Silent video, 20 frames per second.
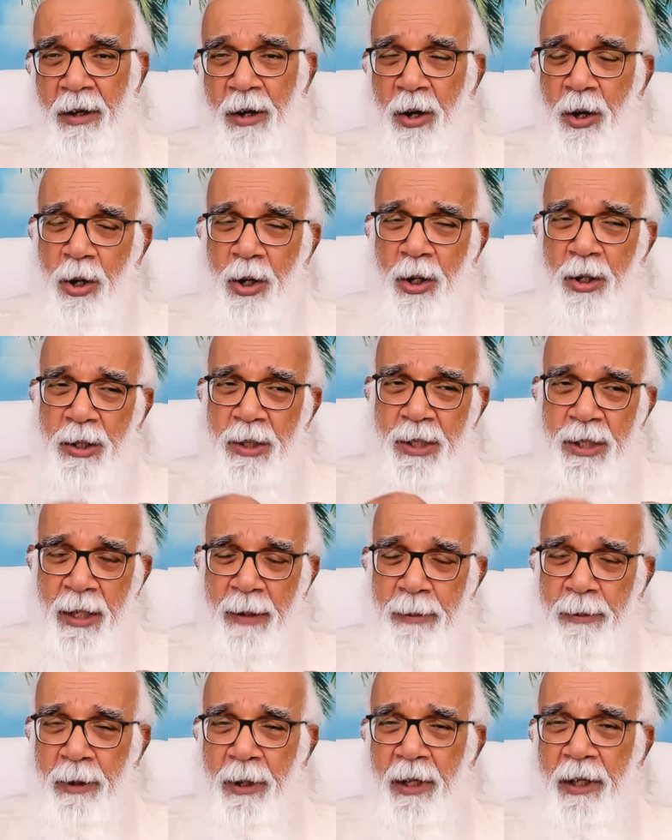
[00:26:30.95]
all
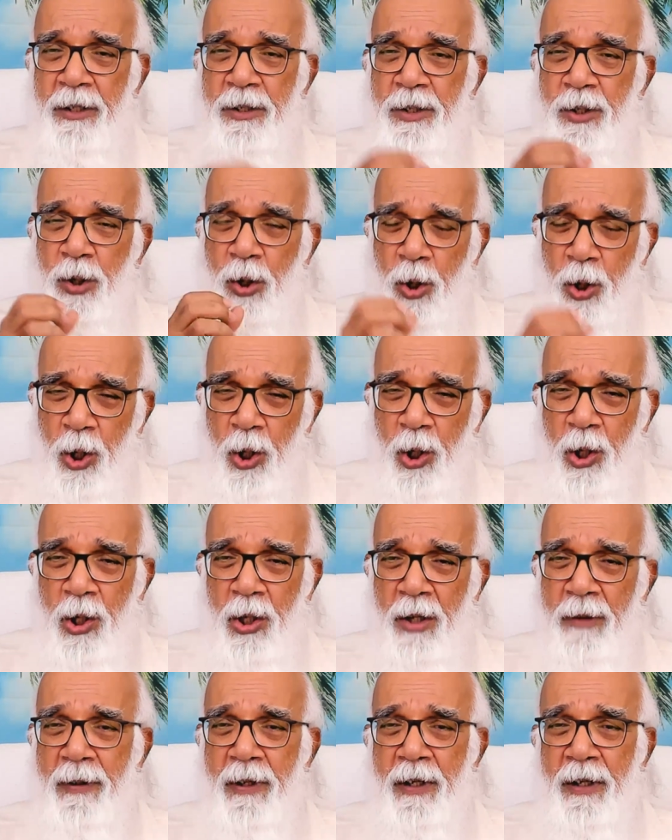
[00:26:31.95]
siblings,
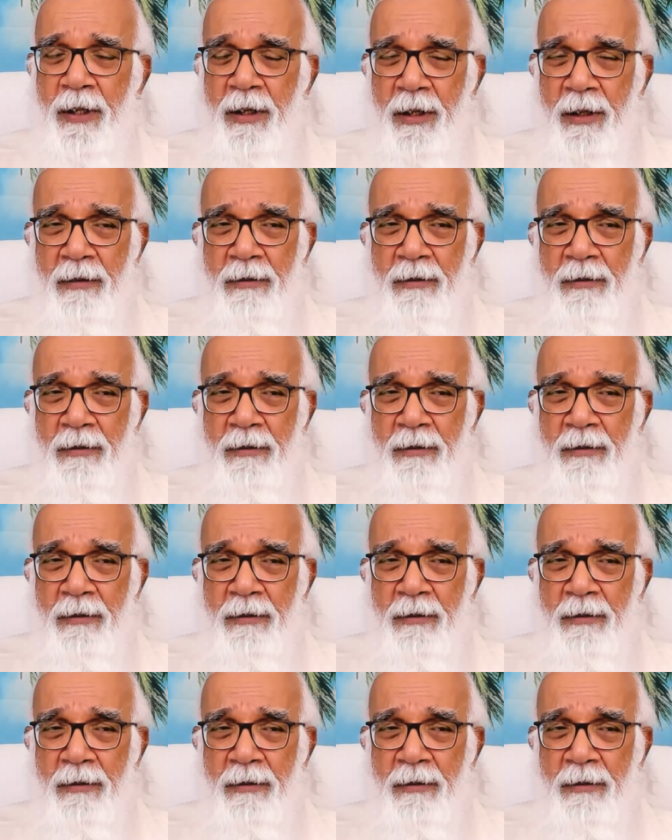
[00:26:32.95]
all our